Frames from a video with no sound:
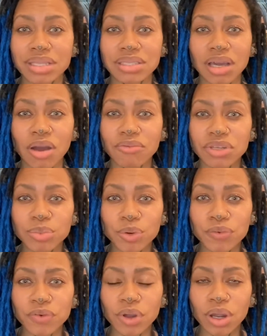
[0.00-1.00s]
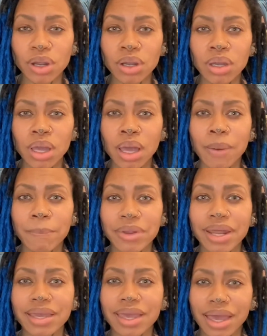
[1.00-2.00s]
comfortable for her. But
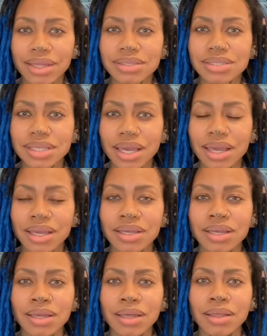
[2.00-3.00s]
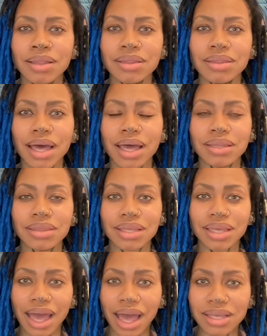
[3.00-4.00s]
I can say that the
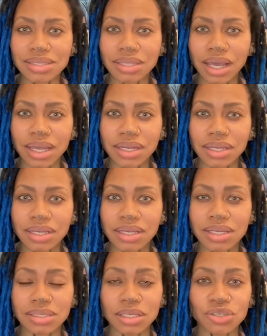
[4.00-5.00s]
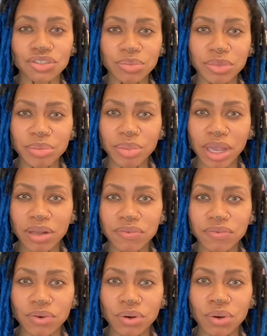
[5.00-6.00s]
gaslighting is extremely
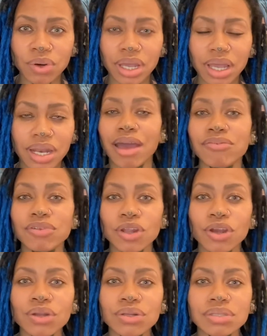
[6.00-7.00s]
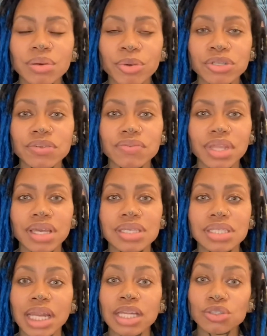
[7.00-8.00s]
painful, and I've learned a bunch of things
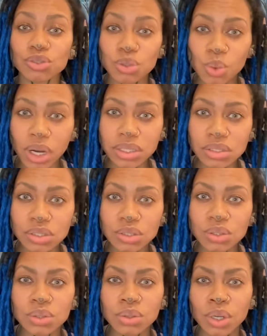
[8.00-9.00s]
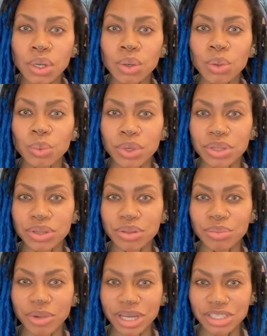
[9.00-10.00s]
that I do want to do with
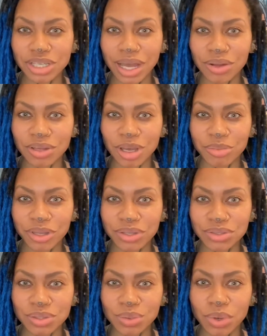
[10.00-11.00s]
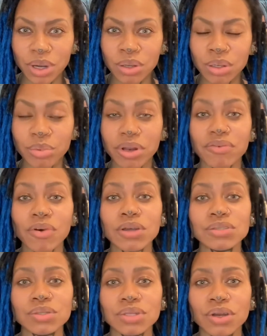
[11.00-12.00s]
my child coming into the world, but I've
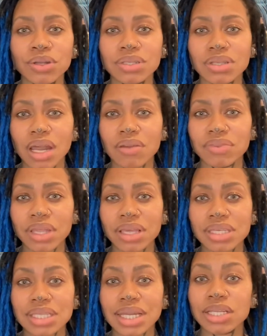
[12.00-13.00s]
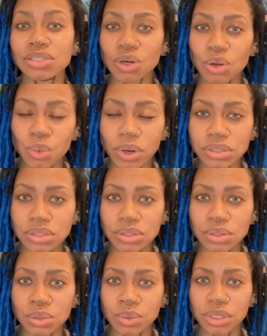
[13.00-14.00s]
also learned a lot of things that I don't want to
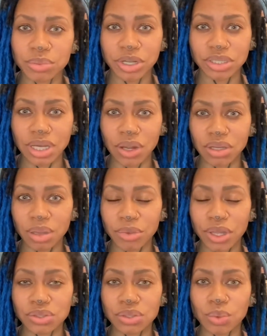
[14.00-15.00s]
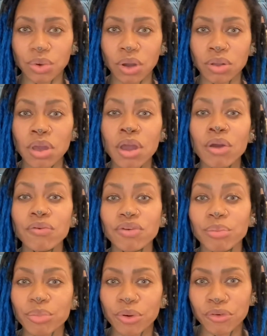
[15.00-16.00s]
do with my child coming into the world
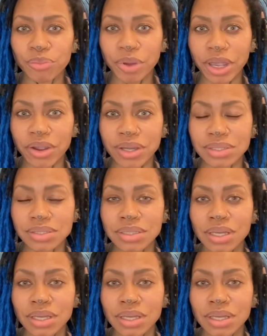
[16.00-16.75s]
from both parents.